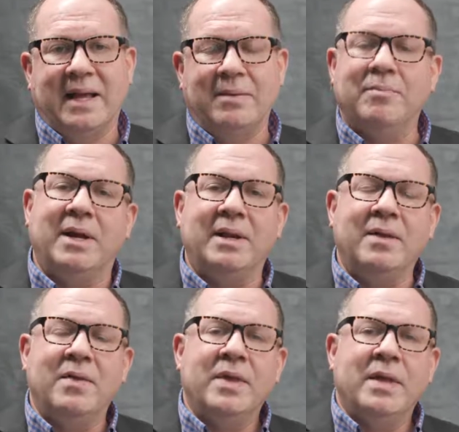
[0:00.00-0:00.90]
but
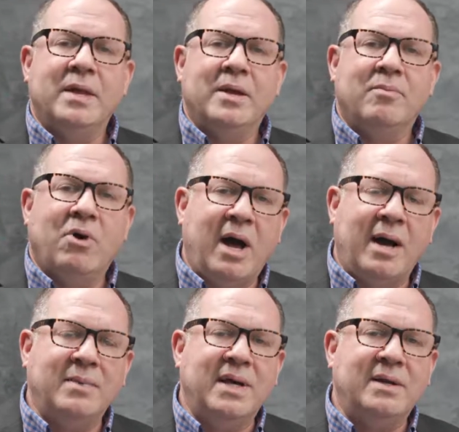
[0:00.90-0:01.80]

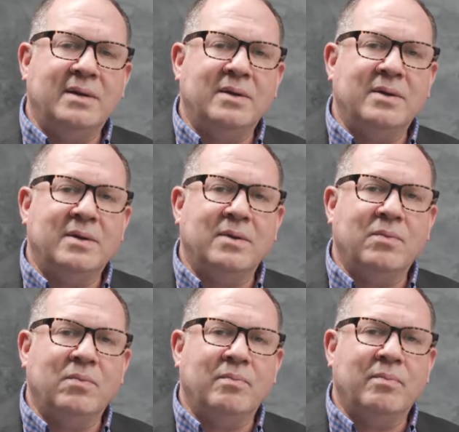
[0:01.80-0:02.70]
Muhammad,
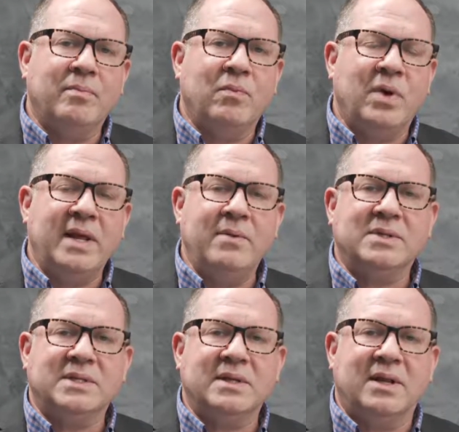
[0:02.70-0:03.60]
when he
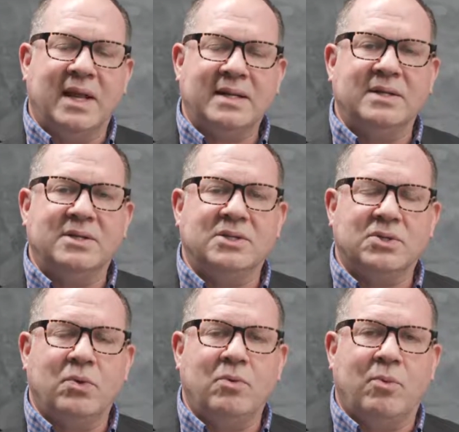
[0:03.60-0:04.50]
was elected to
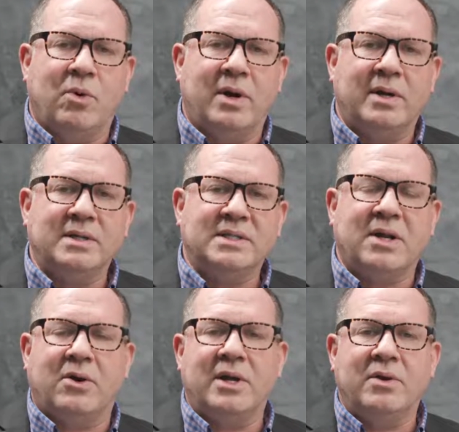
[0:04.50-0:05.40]
school board,
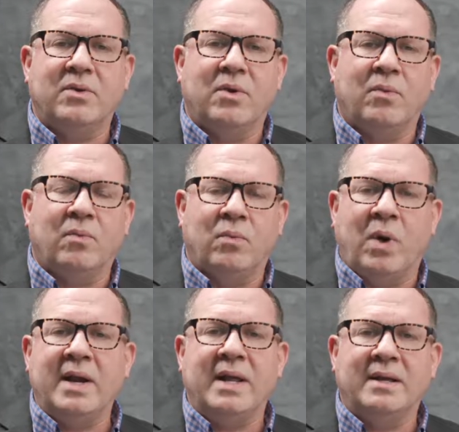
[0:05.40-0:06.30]
started
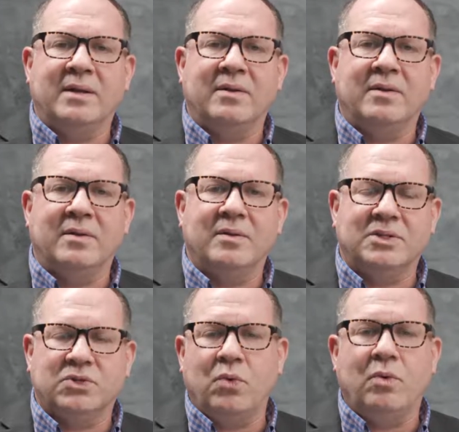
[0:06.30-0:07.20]
running
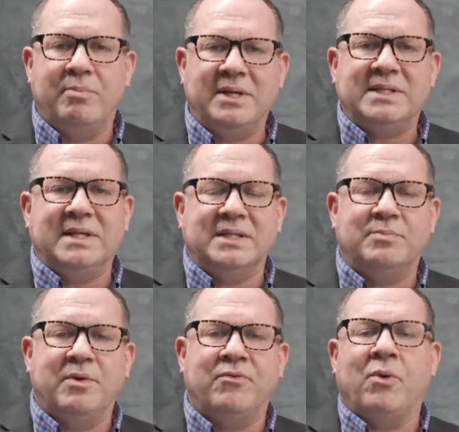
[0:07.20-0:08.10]
school business
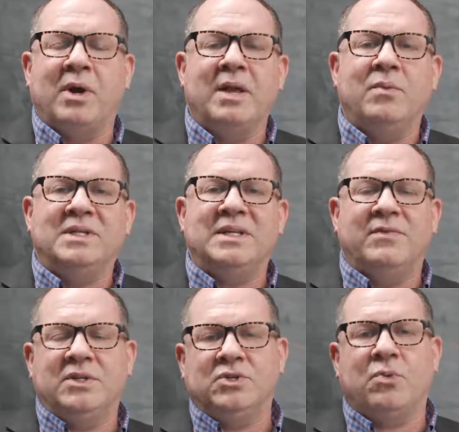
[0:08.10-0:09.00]
before he was
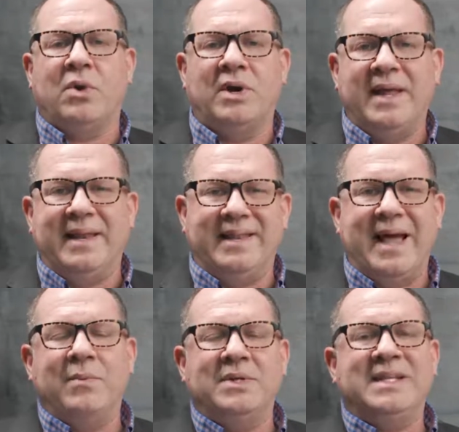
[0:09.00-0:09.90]
even sworn in.
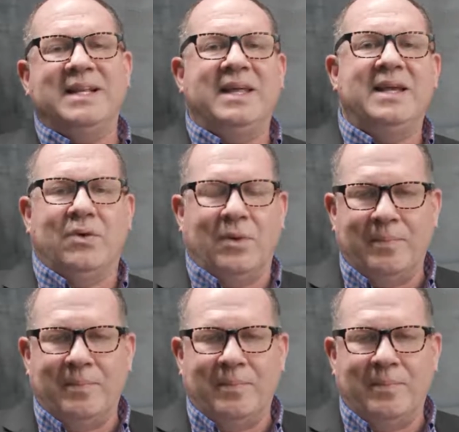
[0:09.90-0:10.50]
That was illegal.